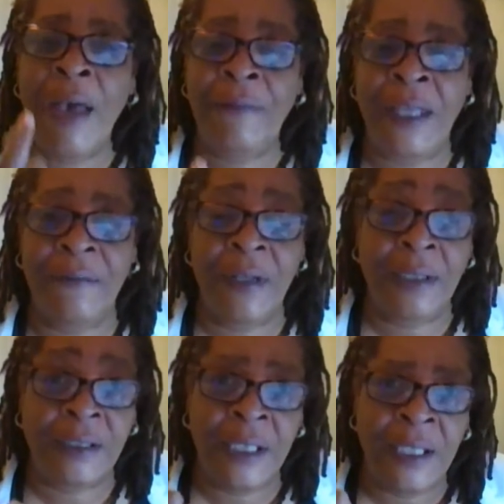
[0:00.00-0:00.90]
You have
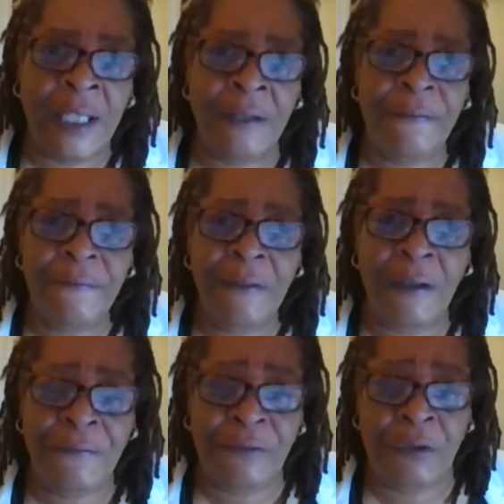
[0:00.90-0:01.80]
given us the
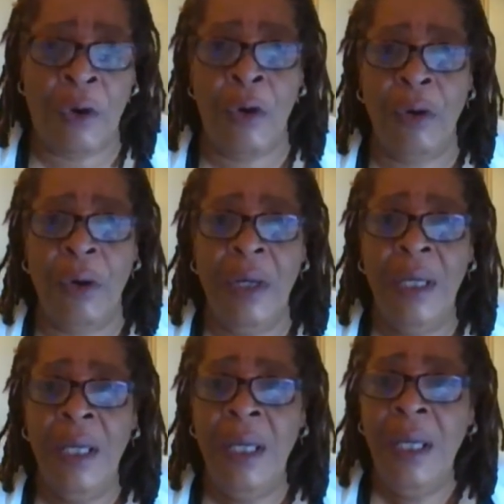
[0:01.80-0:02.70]
gift of song